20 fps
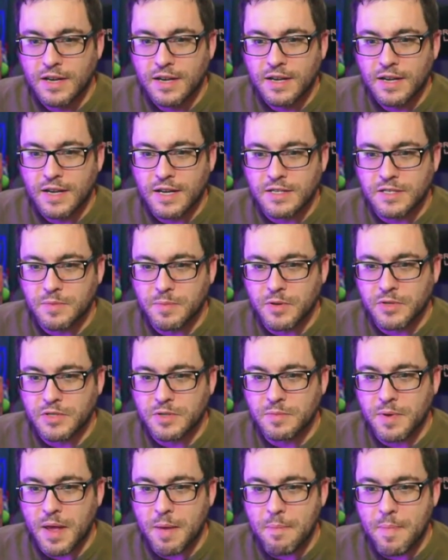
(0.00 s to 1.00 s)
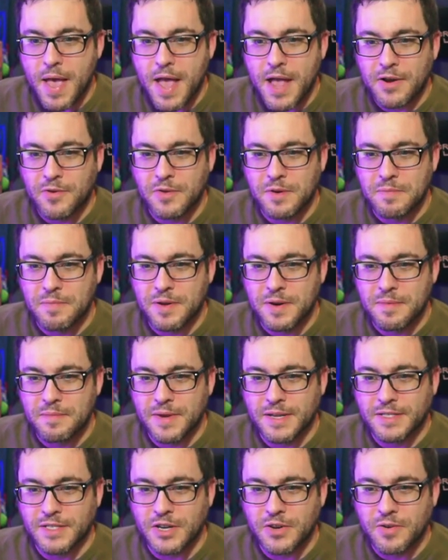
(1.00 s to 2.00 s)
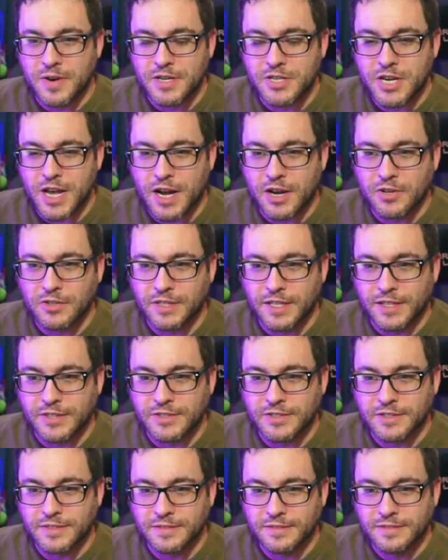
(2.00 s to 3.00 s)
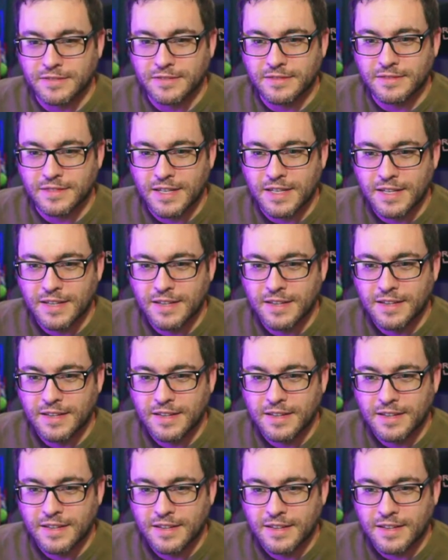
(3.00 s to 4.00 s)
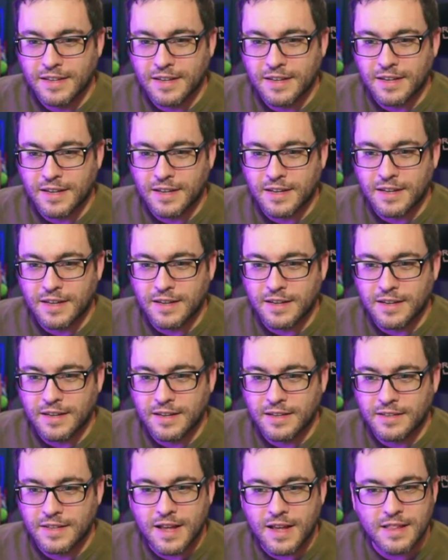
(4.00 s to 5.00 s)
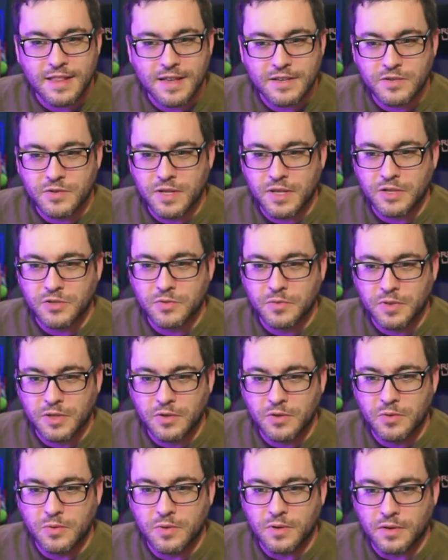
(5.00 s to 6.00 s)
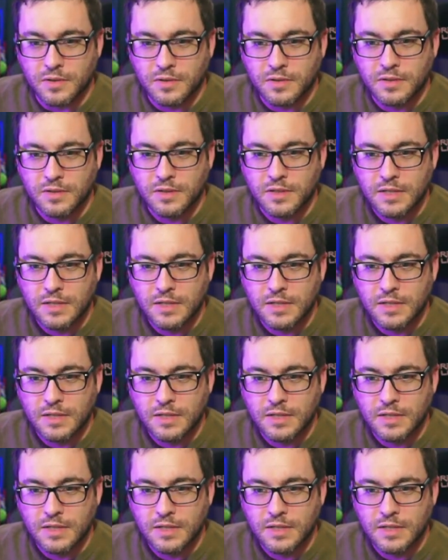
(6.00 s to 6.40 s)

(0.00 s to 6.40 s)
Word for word: It's supposed to be a penguin, but it makes a great jack o' lantern. Uh, yeah, that's that's really cool.